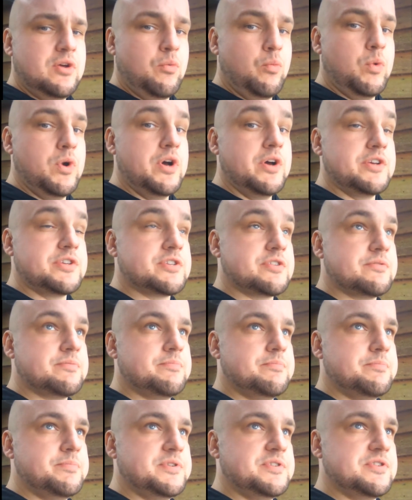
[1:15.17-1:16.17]
worse
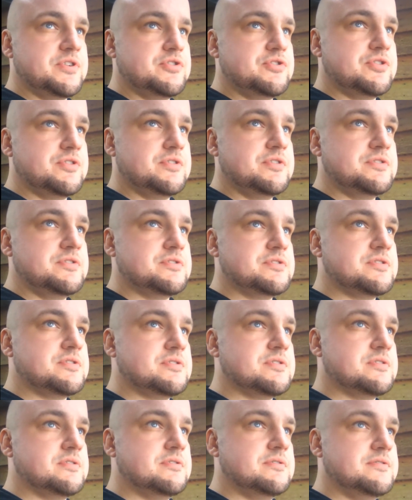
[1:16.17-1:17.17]

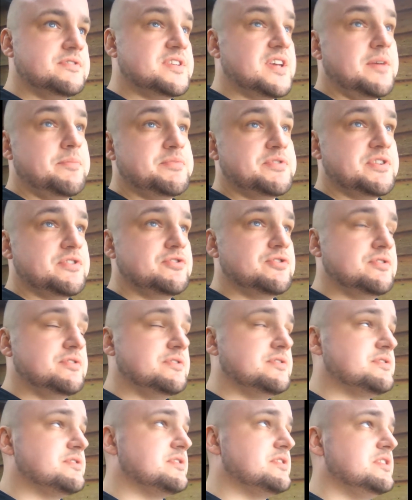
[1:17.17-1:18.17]
positions, same
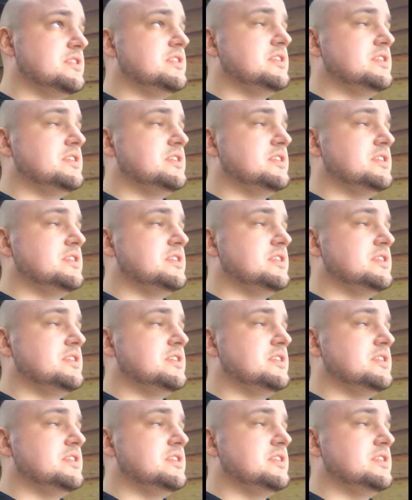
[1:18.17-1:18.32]
positions